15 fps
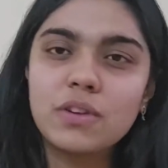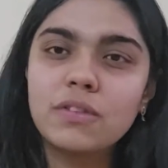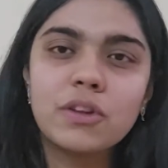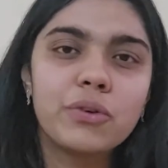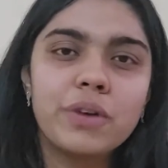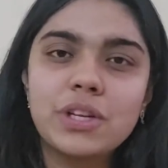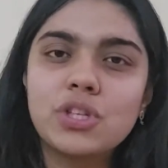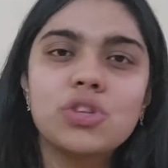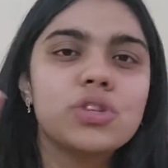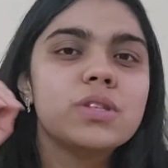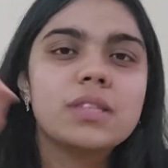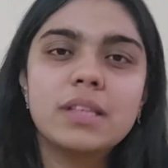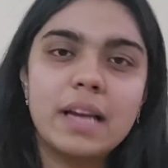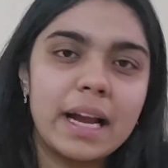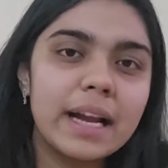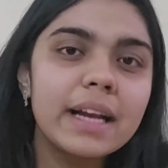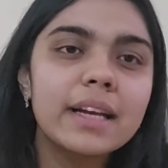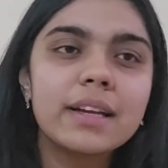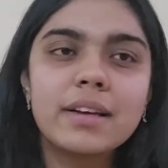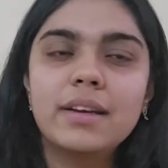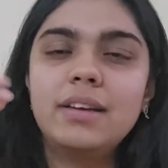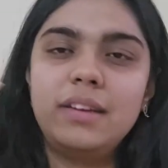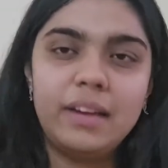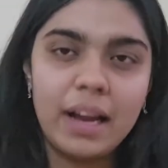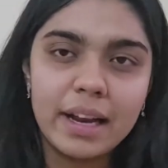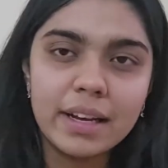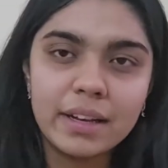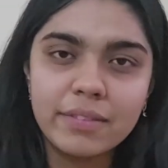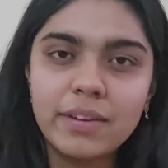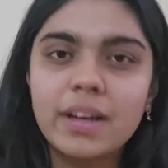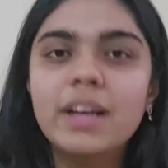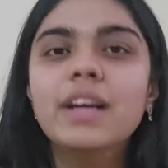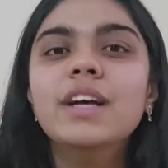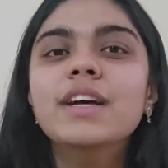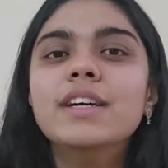of the questions right away.